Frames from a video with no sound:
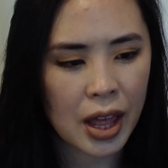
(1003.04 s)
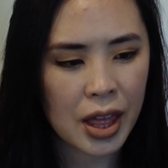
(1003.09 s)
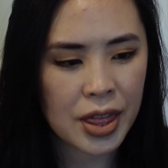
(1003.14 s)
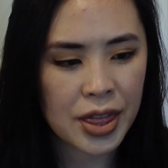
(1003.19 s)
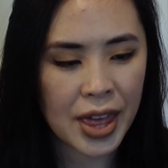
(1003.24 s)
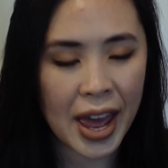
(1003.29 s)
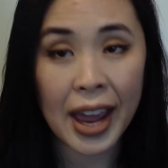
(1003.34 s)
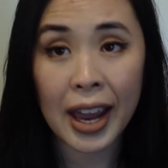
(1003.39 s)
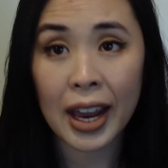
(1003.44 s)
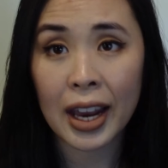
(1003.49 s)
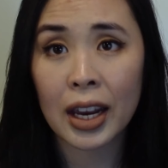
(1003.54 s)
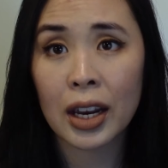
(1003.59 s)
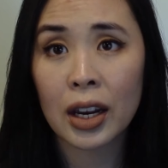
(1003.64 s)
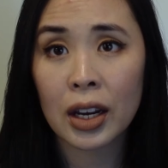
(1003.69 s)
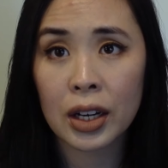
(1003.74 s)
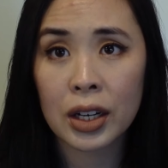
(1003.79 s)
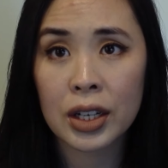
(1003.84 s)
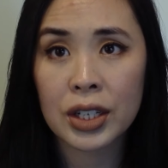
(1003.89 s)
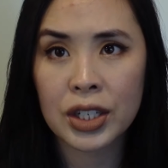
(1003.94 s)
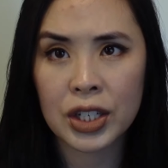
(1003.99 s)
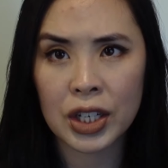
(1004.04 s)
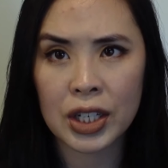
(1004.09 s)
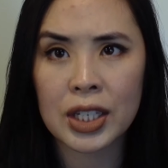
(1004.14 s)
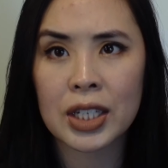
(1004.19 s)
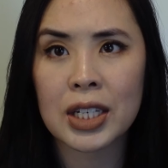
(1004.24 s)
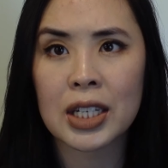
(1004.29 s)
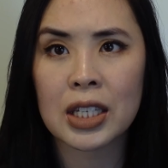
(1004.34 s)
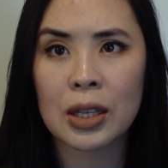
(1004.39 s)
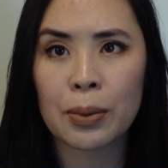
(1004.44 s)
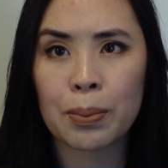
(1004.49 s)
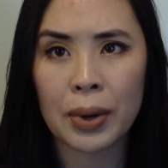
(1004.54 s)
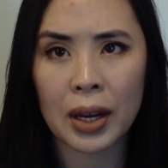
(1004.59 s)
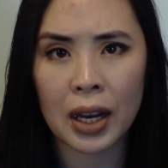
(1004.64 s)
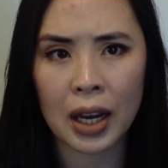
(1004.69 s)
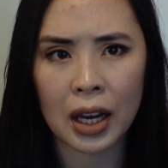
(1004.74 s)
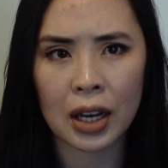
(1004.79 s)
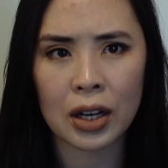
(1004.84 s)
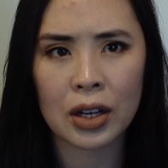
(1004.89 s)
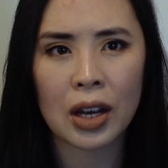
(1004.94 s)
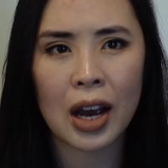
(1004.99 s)
They just
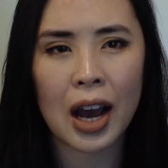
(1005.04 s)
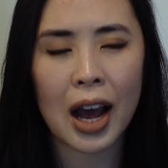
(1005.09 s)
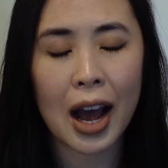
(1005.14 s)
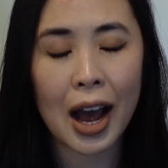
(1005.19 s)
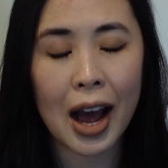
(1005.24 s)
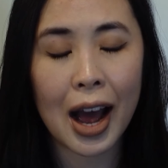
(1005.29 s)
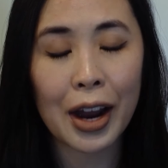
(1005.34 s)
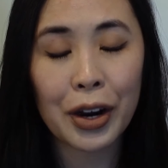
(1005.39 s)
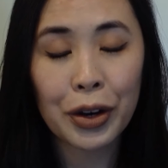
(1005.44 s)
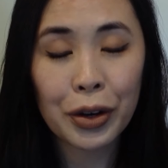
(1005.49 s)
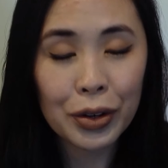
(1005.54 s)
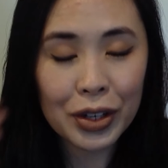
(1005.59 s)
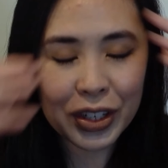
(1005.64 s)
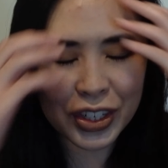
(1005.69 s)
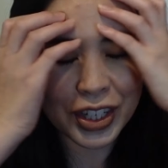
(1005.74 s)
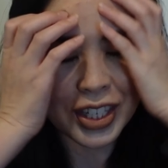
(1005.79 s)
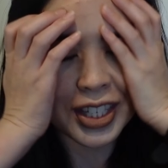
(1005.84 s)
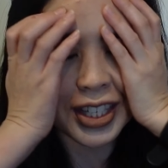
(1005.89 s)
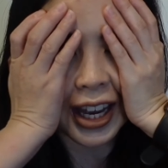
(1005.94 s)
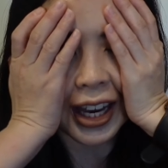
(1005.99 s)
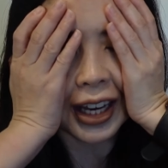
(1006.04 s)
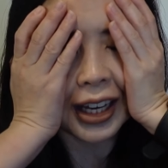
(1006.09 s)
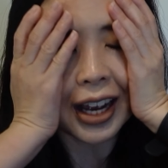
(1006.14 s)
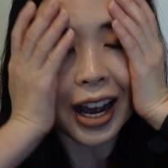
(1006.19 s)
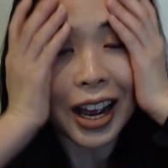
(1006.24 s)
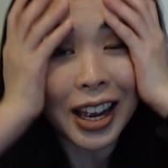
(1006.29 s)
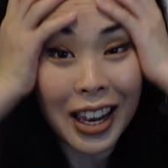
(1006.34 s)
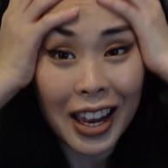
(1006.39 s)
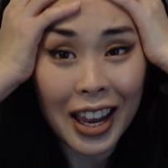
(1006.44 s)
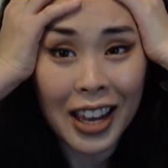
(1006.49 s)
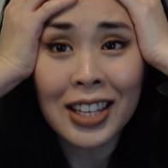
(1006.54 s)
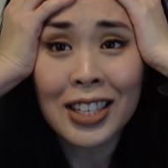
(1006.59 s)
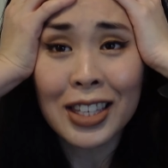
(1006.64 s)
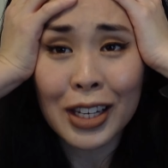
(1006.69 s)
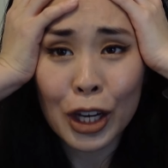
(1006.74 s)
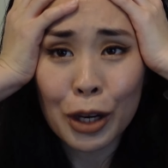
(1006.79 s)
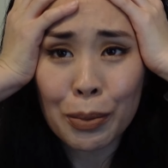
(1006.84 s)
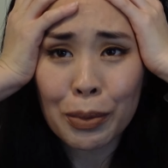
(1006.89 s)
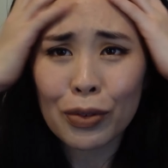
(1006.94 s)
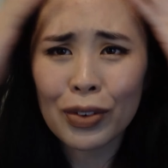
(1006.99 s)
disappeared. I don't know, it's just like, is the
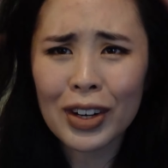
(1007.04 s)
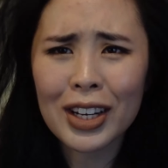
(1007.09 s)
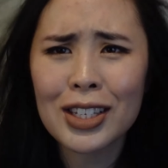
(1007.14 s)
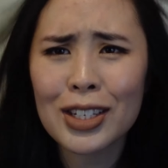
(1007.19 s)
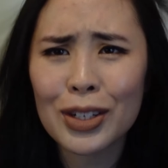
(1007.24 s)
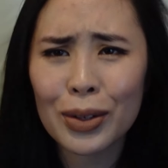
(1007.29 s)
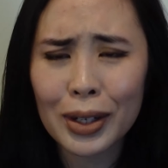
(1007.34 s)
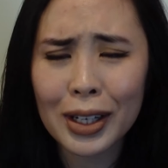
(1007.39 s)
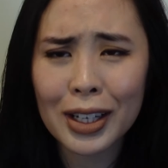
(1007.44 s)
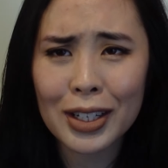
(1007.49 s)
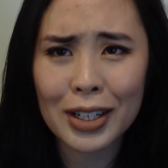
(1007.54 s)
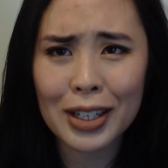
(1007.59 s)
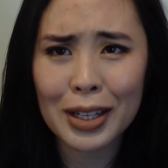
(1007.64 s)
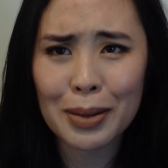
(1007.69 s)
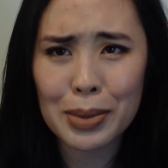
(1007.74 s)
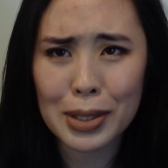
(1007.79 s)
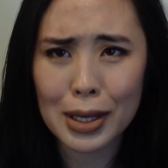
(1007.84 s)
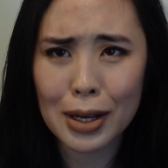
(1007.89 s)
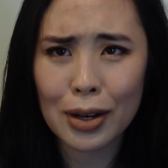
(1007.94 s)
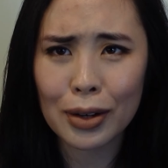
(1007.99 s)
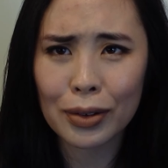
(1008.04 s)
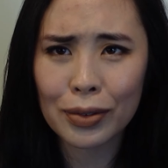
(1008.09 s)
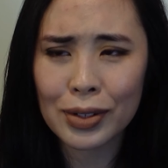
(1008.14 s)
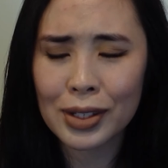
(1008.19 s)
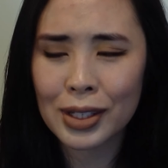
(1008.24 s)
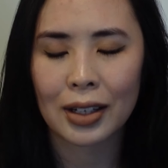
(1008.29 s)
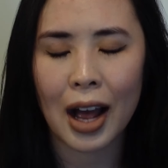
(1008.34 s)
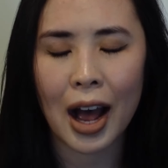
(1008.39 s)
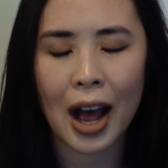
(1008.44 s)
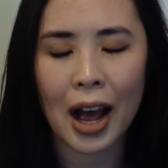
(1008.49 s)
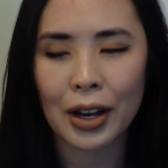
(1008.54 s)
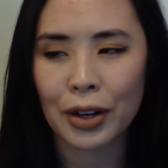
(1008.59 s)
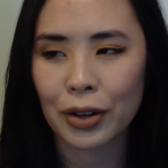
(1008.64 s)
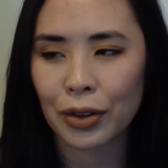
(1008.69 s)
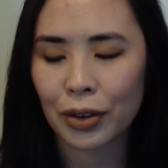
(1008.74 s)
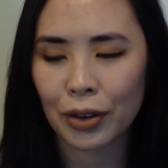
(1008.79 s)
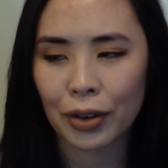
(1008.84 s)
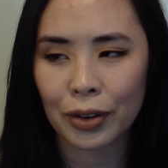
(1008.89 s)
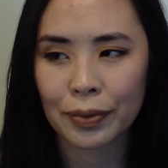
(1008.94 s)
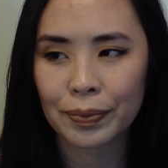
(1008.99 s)
human race doing it to themselves? I don't
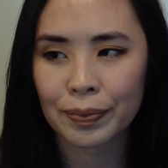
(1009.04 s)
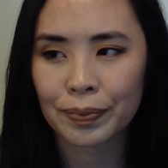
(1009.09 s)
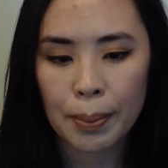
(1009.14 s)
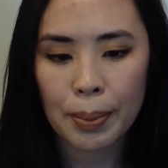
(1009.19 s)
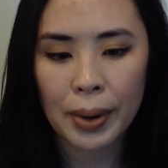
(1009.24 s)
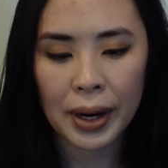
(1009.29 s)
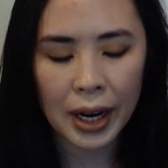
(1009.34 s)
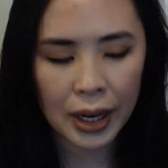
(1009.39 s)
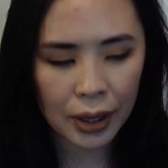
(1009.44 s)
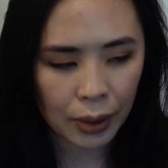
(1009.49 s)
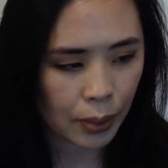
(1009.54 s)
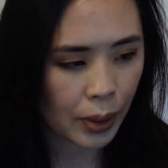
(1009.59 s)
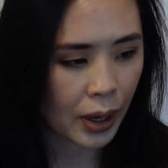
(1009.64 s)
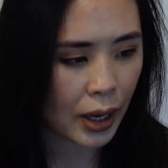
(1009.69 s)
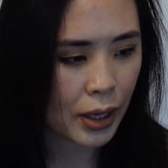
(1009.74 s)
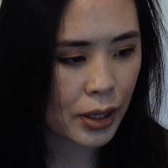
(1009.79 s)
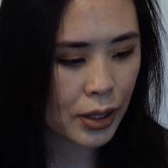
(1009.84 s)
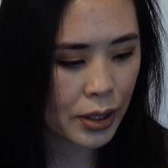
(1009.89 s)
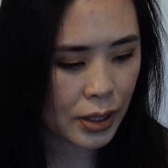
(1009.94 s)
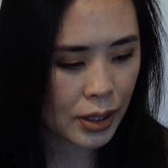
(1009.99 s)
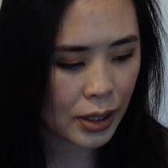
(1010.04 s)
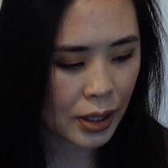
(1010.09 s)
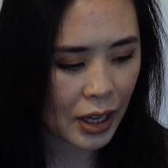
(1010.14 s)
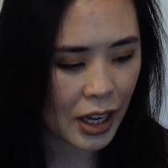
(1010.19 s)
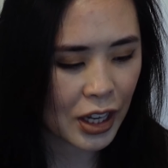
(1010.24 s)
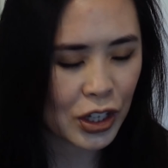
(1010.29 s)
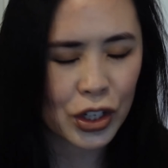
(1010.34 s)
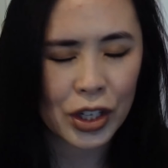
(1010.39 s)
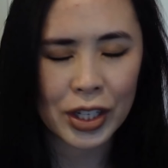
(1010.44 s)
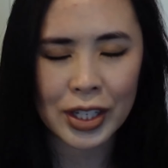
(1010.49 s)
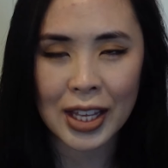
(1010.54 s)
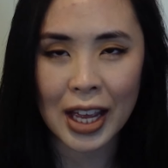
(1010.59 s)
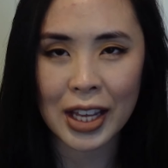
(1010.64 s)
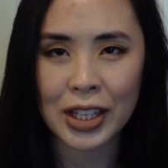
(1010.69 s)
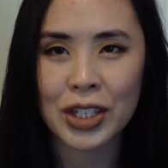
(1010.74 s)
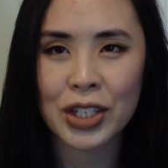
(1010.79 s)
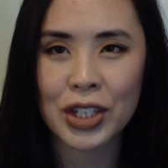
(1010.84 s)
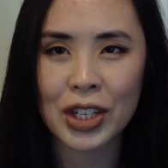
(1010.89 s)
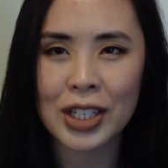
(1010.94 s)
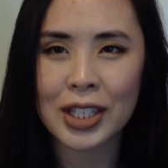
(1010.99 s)
know. But anyways, it's just
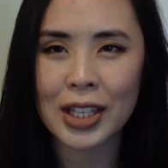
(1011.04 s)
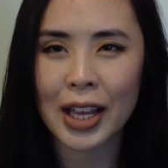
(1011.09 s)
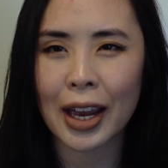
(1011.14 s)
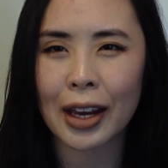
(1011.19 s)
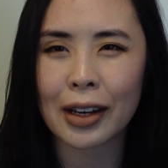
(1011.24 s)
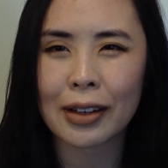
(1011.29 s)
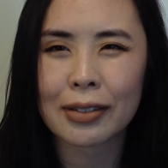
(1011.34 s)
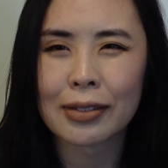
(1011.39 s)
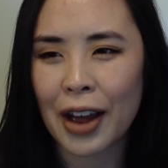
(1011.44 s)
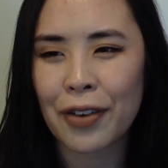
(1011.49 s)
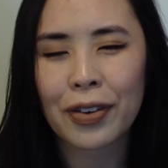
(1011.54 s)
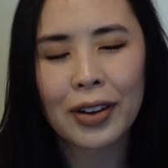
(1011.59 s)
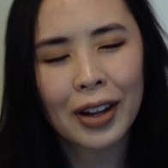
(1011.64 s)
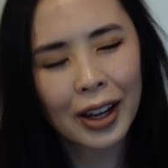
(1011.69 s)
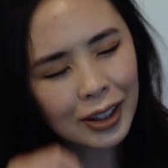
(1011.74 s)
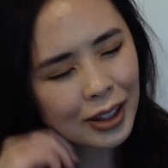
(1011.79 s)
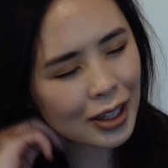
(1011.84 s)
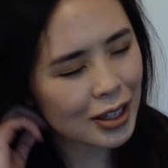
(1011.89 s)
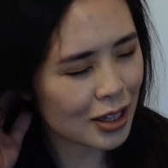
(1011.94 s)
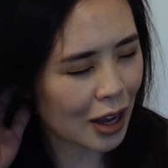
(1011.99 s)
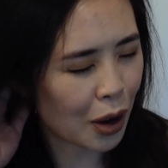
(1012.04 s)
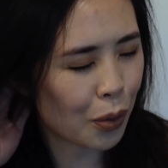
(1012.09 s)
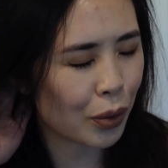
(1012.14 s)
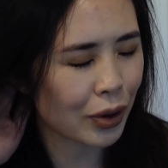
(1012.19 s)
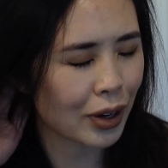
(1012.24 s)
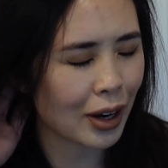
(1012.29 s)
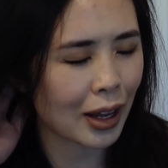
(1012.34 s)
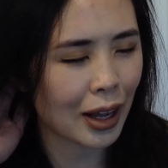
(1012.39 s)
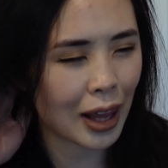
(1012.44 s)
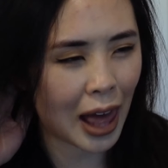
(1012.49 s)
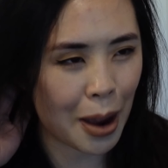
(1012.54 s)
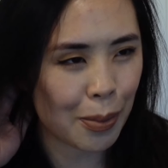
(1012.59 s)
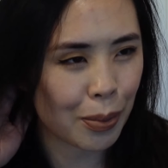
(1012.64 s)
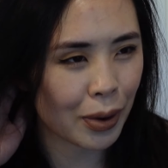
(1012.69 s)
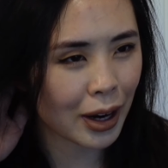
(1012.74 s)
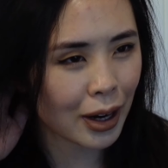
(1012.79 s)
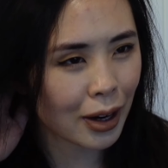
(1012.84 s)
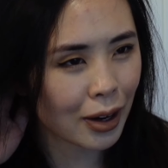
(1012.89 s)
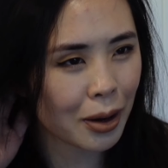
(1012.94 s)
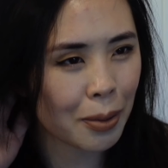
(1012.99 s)
like, I feel like I want to
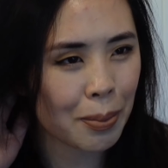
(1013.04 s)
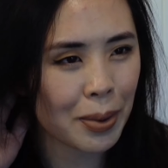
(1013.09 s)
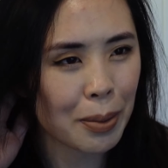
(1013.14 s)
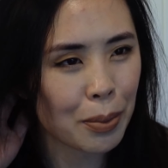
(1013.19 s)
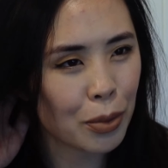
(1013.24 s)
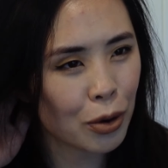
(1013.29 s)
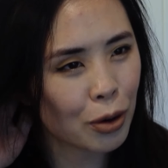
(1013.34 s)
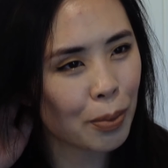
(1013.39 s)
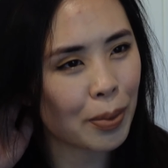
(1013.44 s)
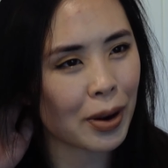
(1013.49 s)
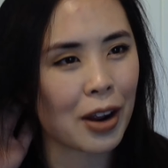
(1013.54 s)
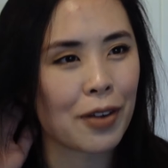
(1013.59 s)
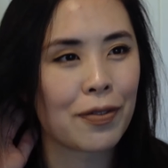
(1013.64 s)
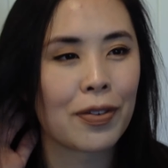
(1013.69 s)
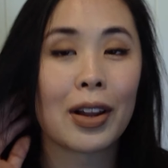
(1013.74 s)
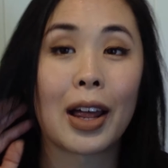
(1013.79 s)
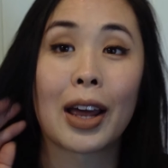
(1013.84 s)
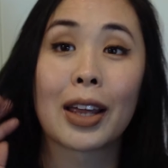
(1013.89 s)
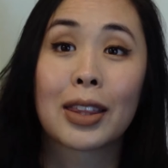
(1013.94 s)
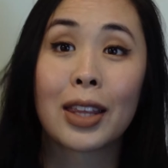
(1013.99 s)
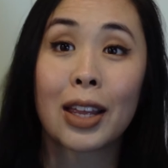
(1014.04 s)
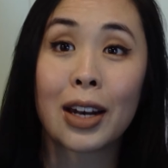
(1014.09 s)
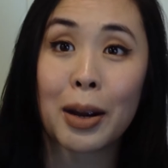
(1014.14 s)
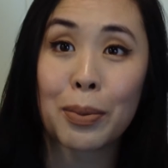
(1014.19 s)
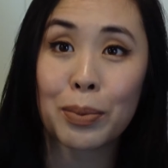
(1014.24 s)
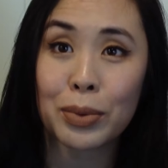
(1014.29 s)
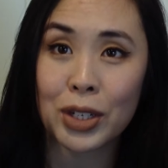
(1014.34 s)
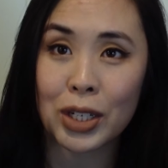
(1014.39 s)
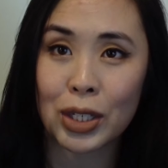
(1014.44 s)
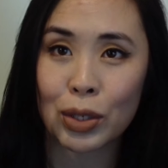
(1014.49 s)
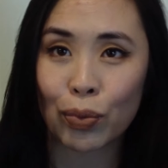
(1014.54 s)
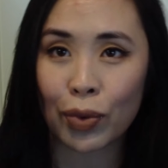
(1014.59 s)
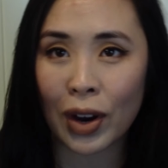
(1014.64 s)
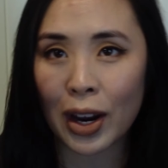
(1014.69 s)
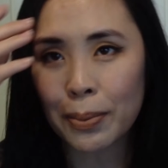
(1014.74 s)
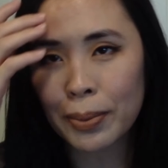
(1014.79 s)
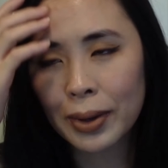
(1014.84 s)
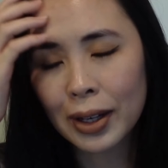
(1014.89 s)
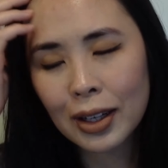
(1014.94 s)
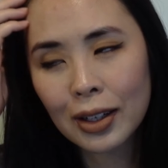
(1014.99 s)
elaborate on it a bit more, but I feel like then I'm just
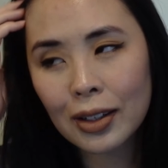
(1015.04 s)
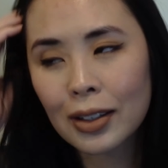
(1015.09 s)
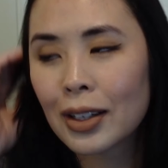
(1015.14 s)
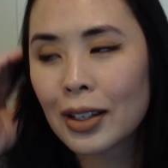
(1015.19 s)
rambling.